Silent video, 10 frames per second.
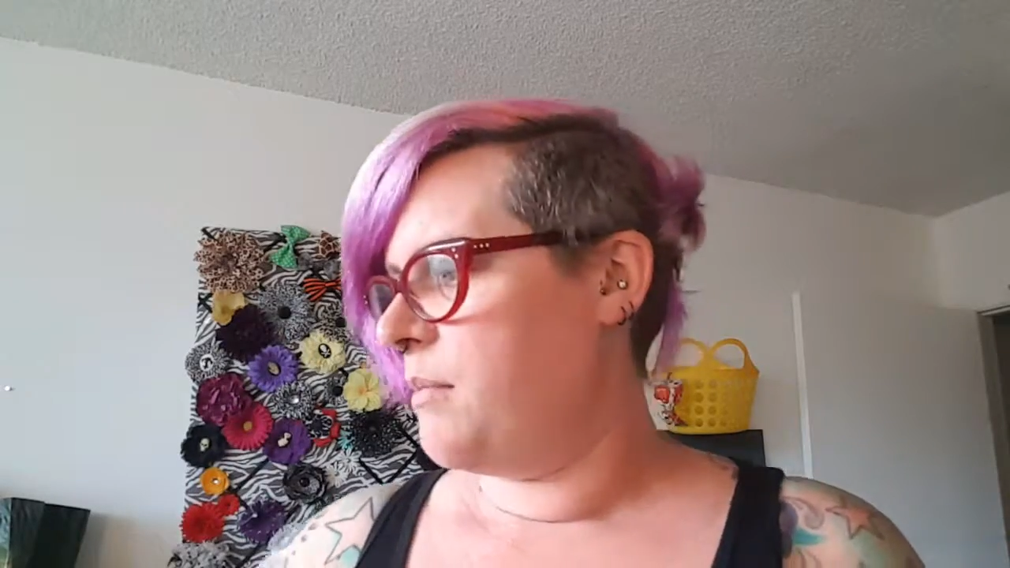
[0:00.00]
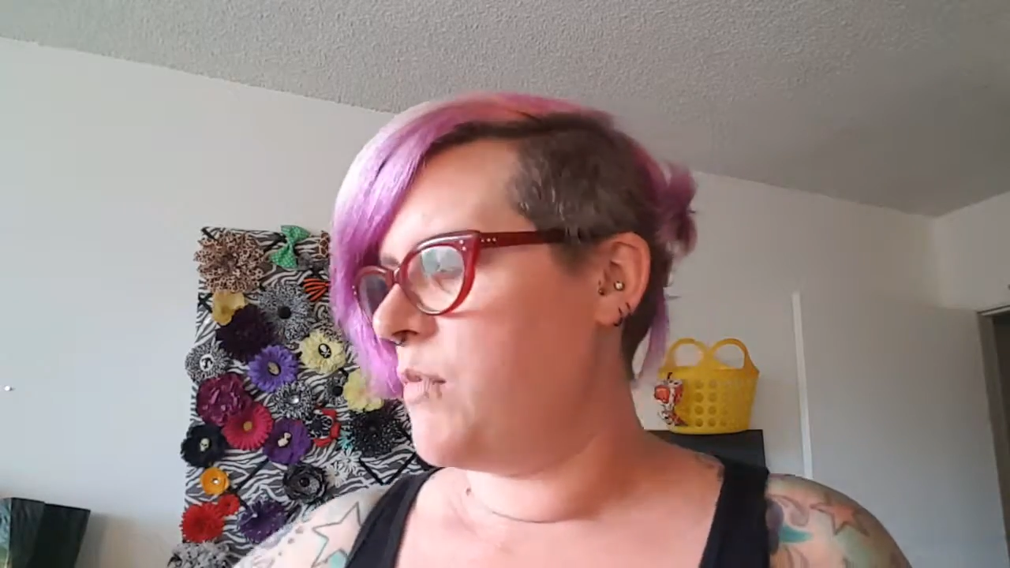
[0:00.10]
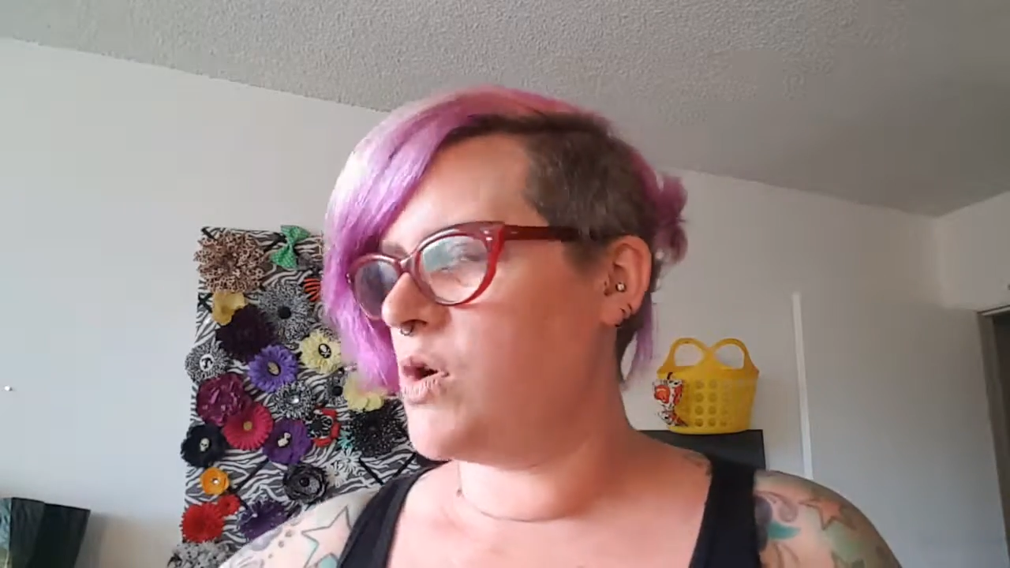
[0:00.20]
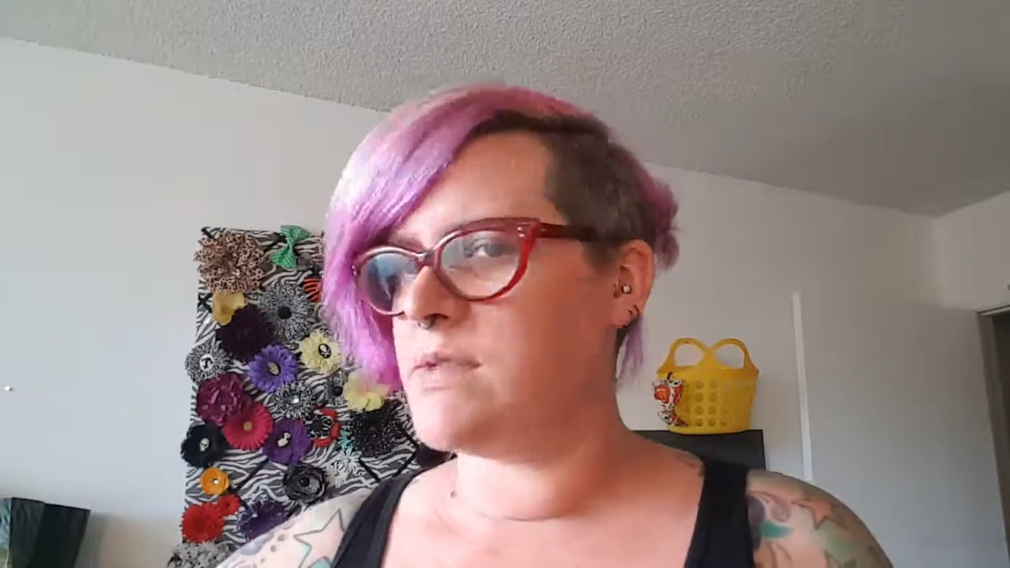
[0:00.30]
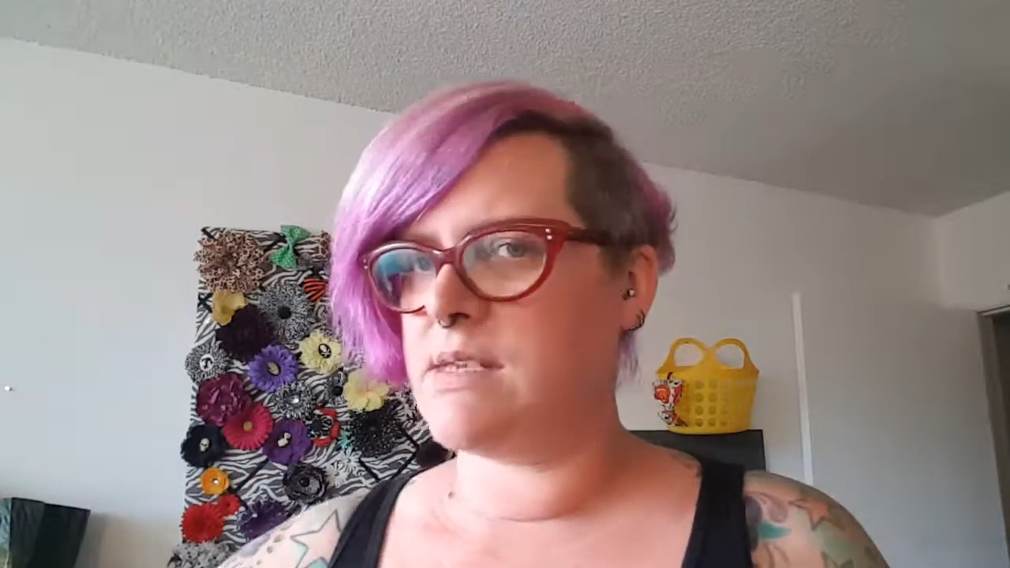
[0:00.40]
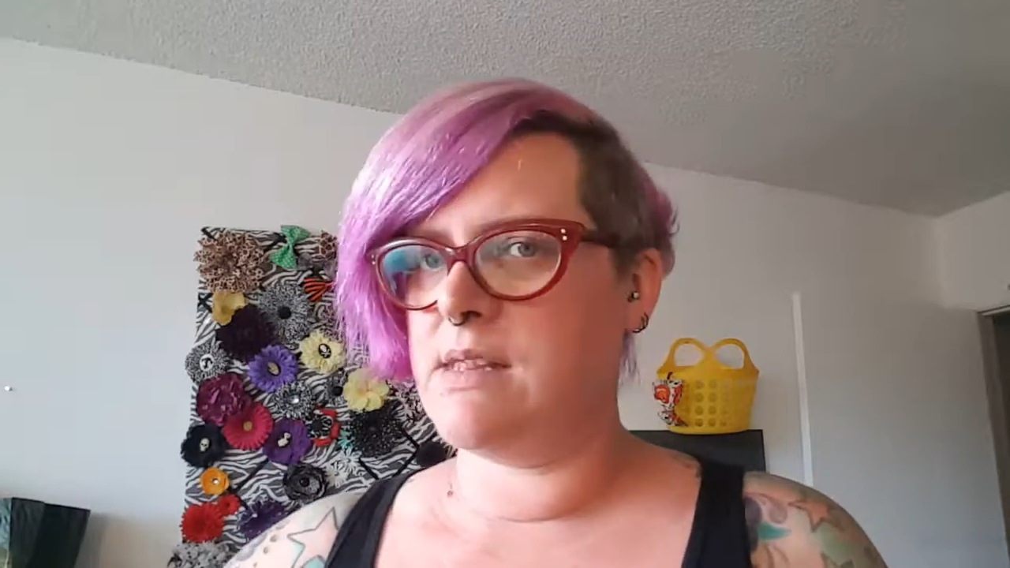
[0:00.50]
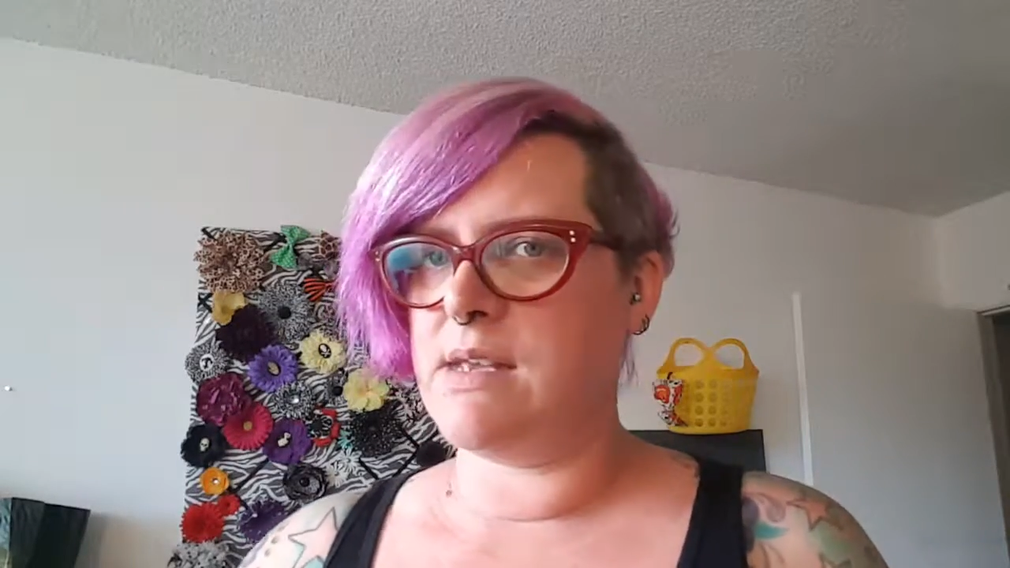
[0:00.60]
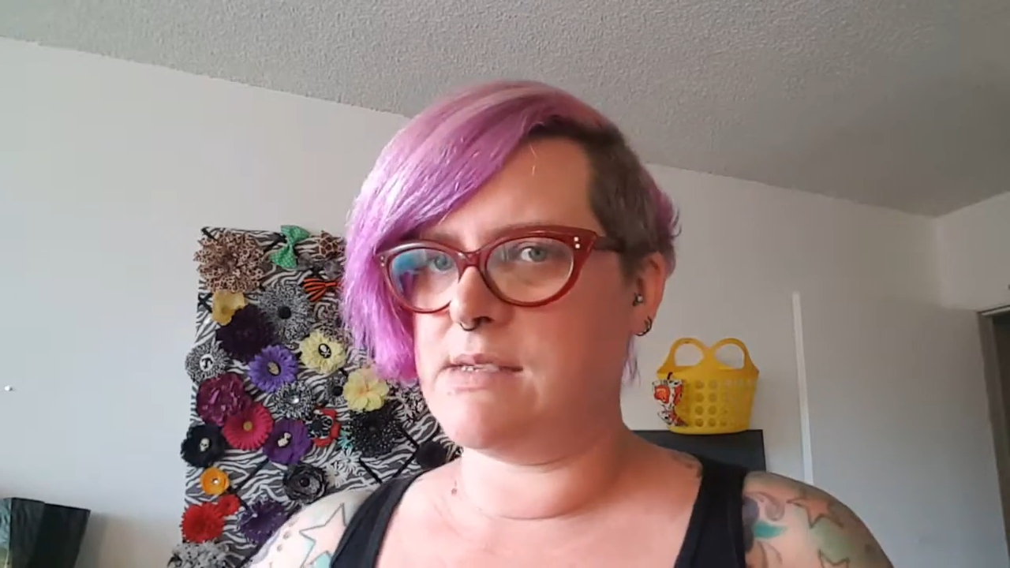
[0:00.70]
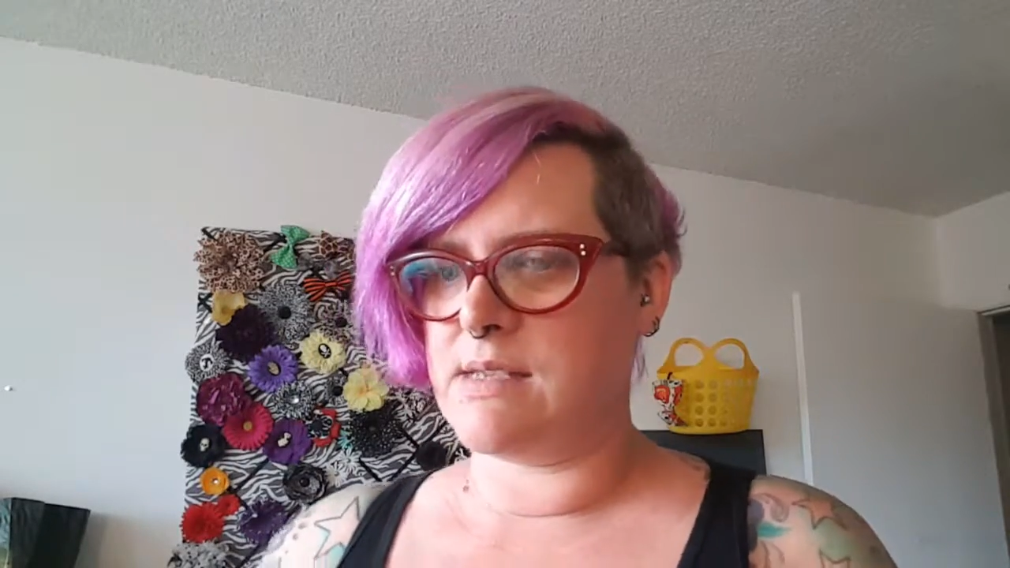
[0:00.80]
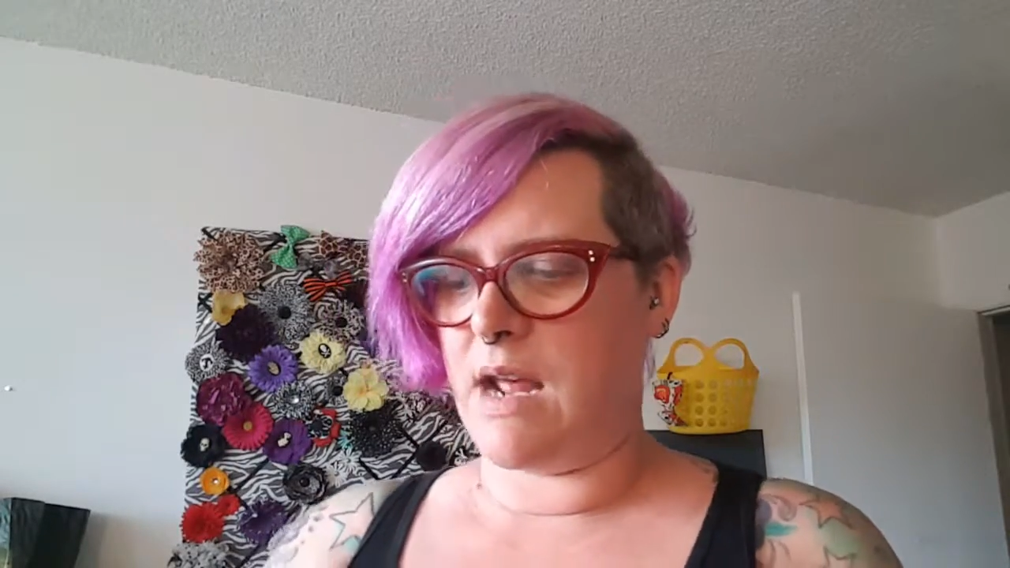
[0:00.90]
Most of
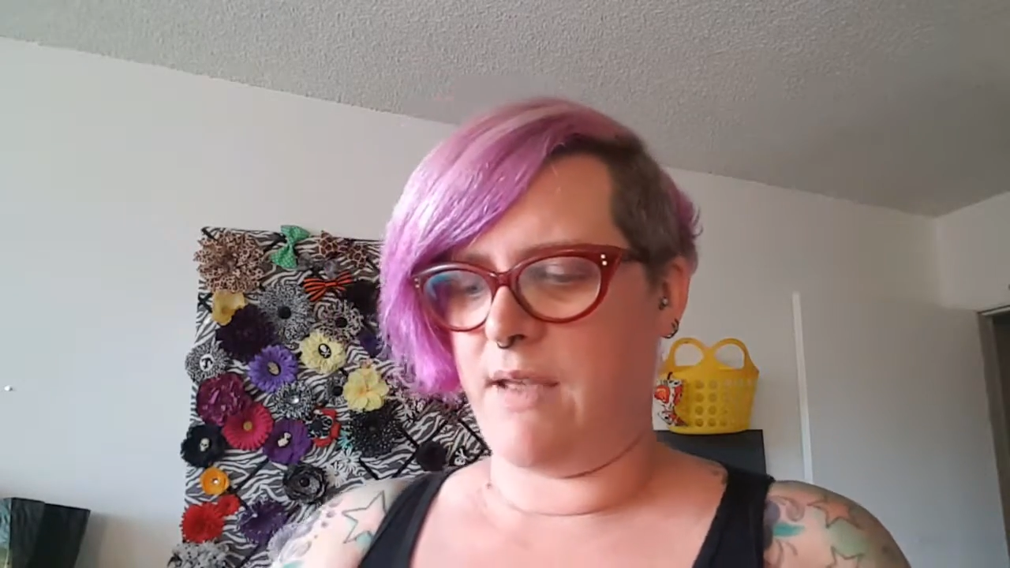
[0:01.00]
these that